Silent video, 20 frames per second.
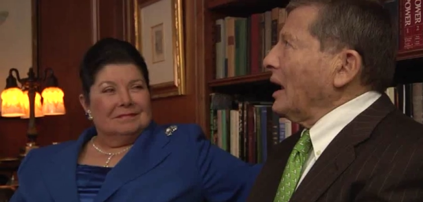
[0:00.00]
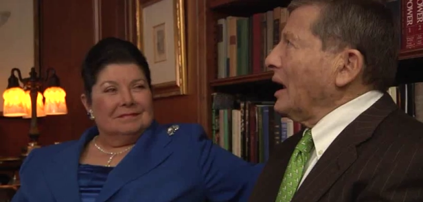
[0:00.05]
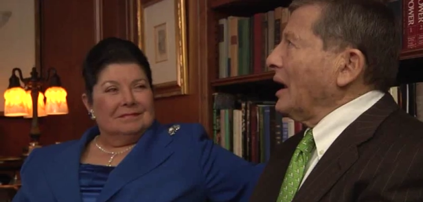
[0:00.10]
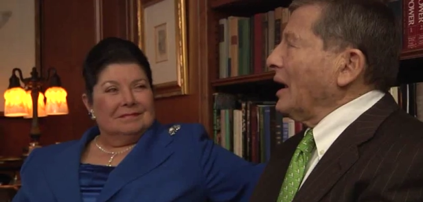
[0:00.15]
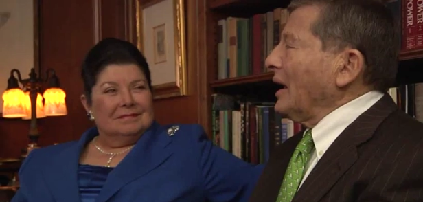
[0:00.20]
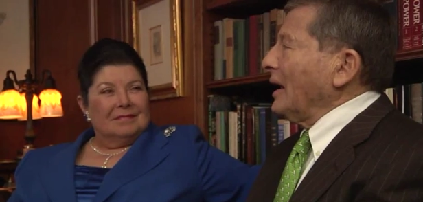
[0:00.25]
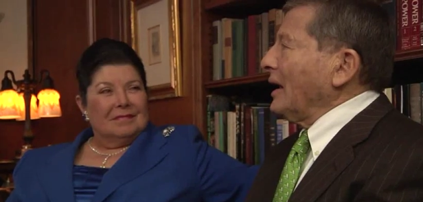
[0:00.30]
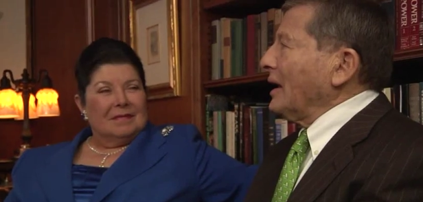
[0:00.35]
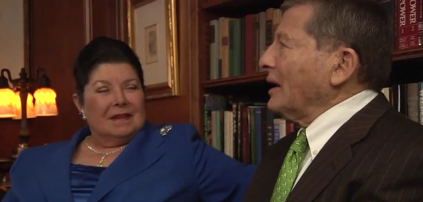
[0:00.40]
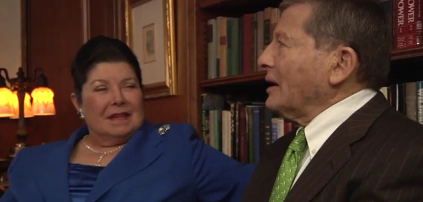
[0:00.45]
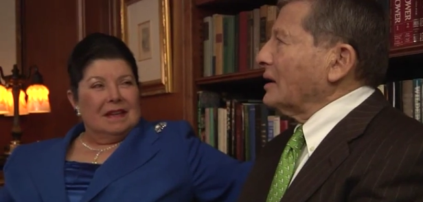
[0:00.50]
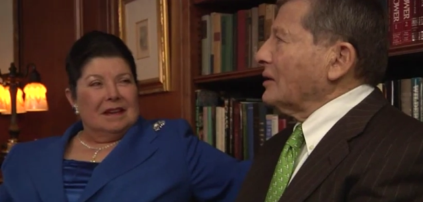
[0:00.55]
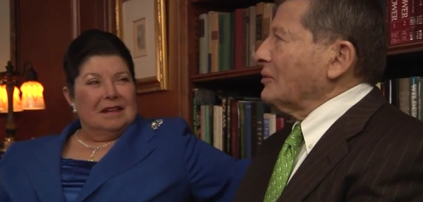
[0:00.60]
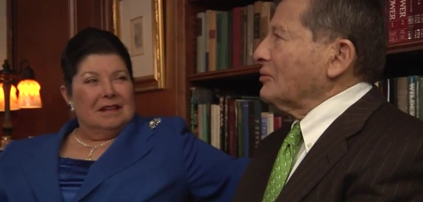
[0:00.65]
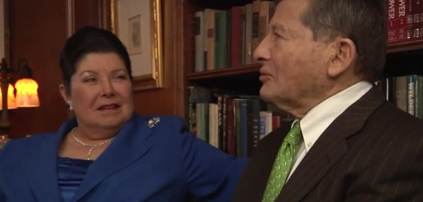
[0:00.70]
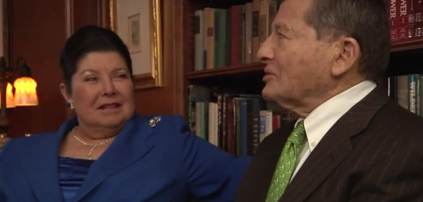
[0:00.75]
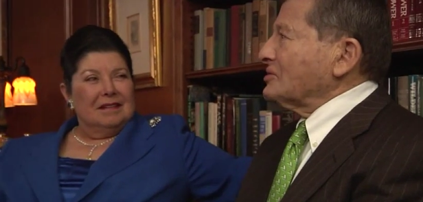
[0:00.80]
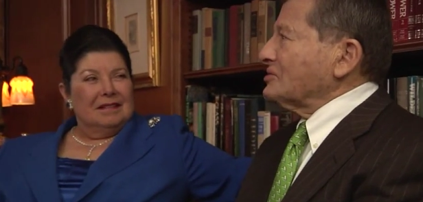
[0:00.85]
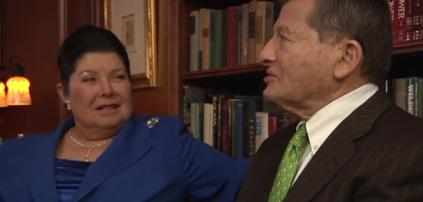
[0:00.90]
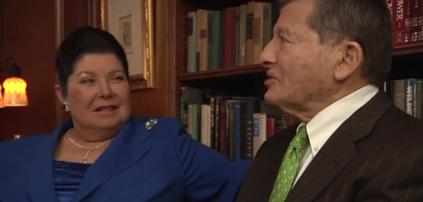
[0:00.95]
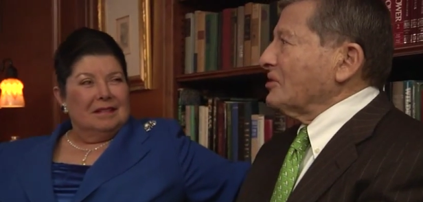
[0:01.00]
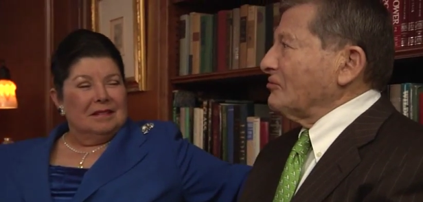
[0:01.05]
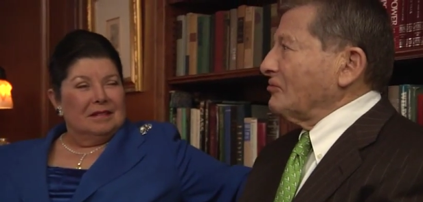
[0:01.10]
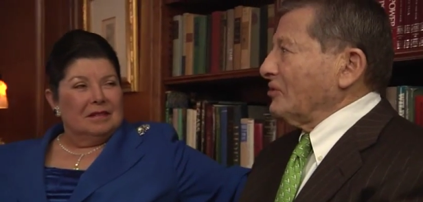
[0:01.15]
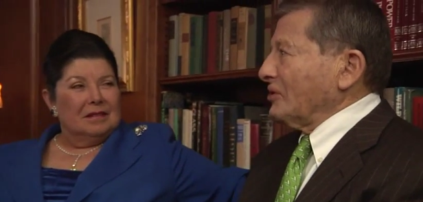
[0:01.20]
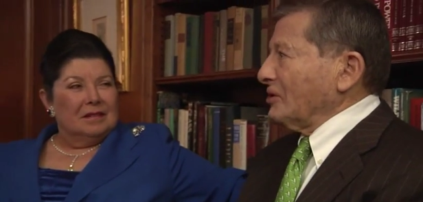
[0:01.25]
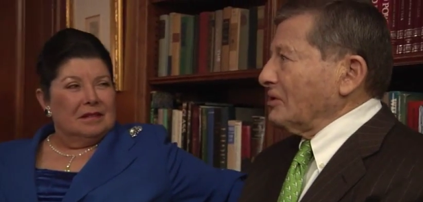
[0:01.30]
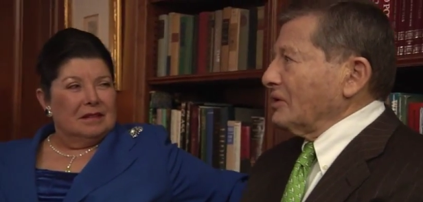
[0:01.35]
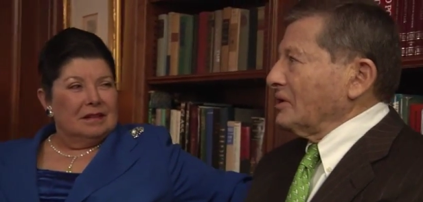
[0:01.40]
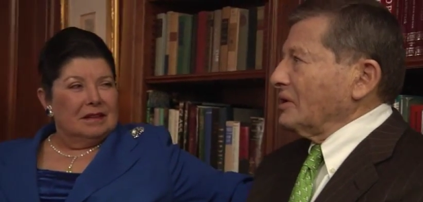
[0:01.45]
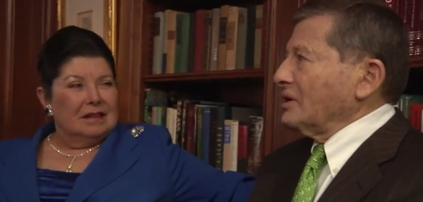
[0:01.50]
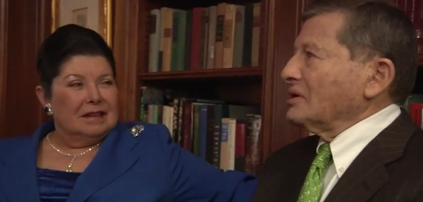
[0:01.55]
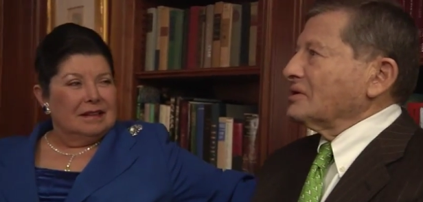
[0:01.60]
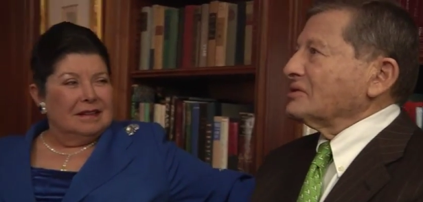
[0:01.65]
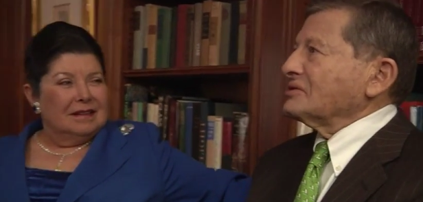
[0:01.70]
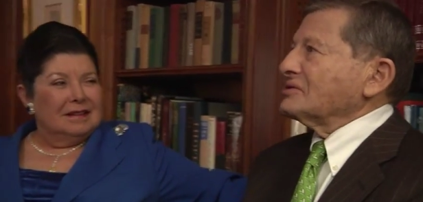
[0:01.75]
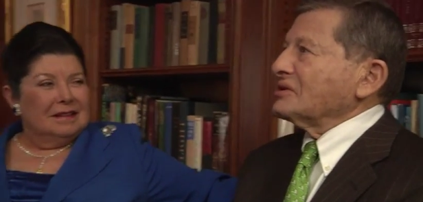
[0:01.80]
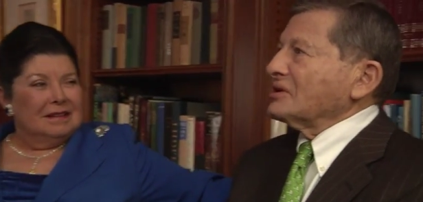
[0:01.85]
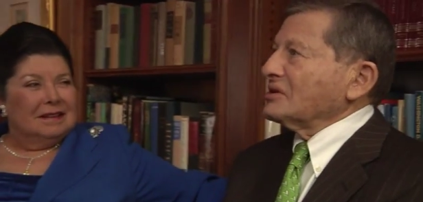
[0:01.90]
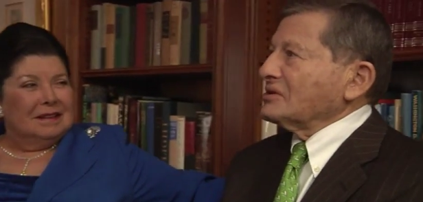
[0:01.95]
Speaker 1: and it was a
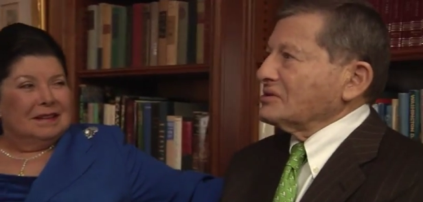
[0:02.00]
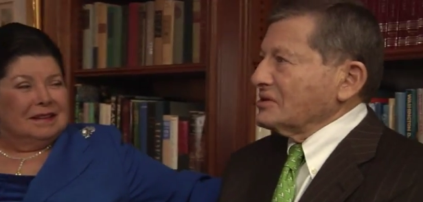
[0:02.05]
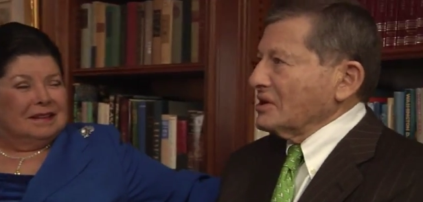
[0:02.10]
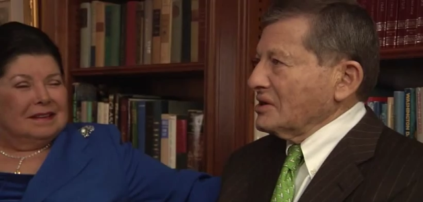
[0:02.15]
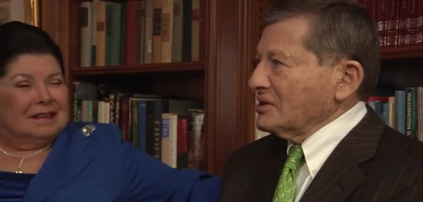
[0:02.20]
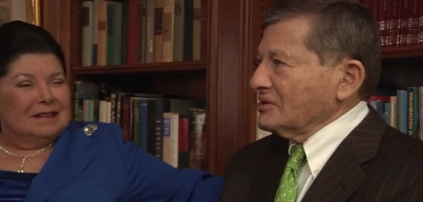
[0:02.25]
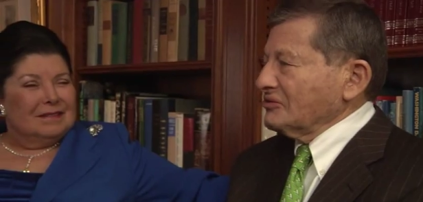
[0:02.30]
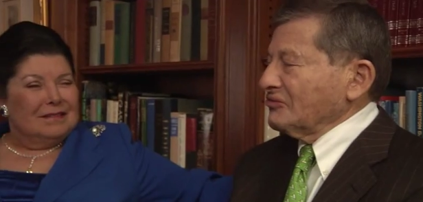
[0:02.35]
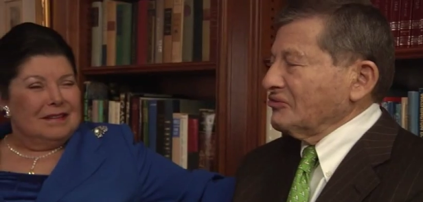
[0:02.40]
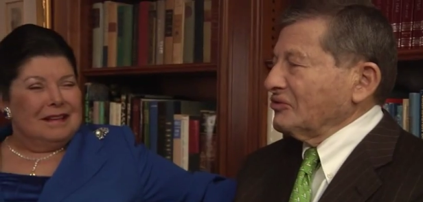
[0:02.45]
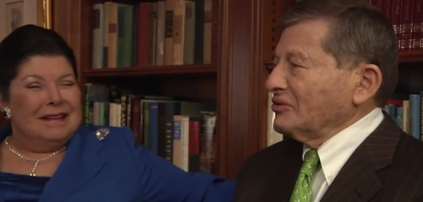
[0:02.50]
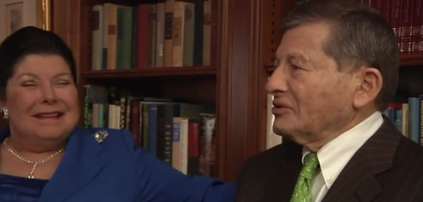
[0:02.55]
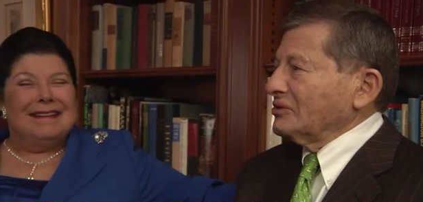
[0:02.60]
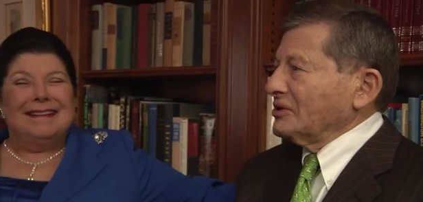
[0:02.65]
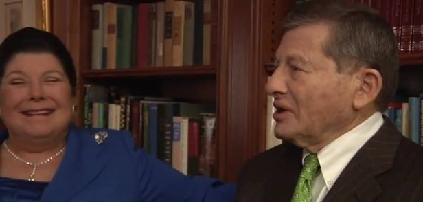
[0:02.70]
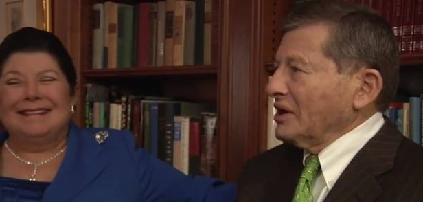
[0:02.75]
very unsuccessful